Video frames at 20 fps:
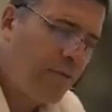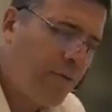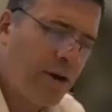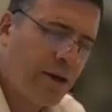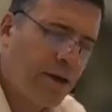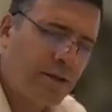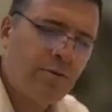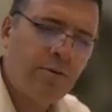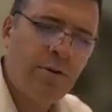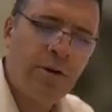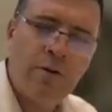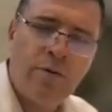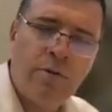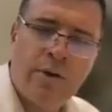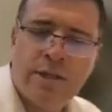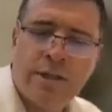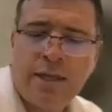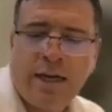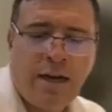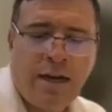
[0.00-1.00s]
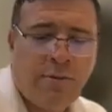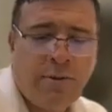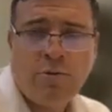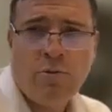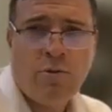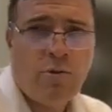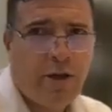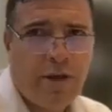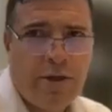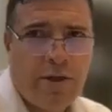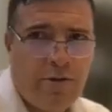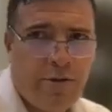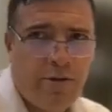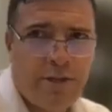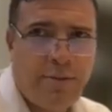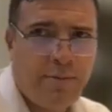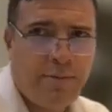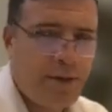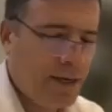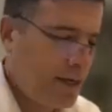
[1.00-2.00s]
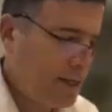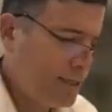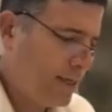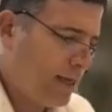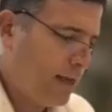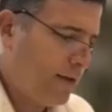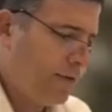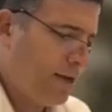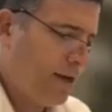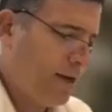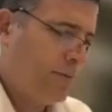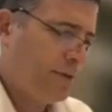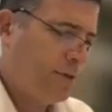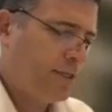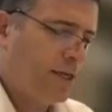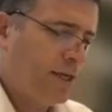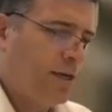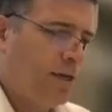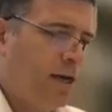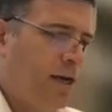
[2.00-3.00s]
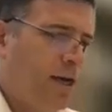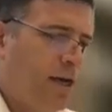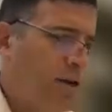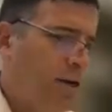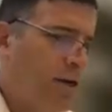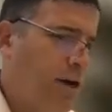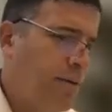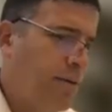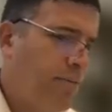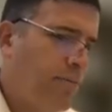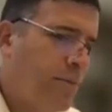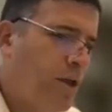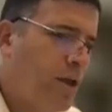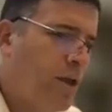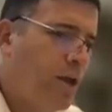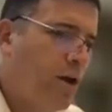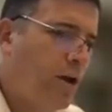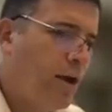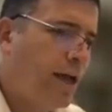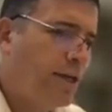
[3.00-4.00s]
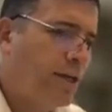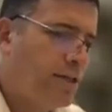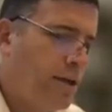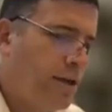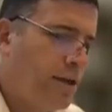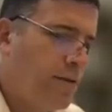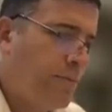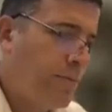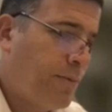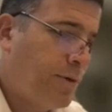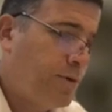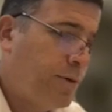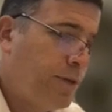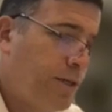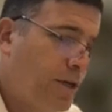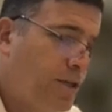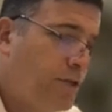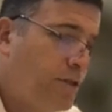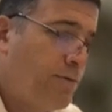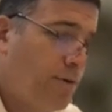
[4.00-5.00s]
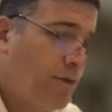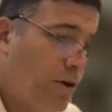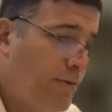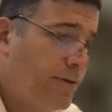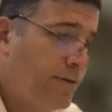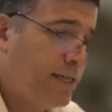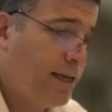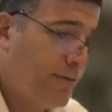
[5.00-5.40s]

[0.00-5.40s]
Whereas an animal walking through something doesn't have any particular hana. Okay, so between those two, now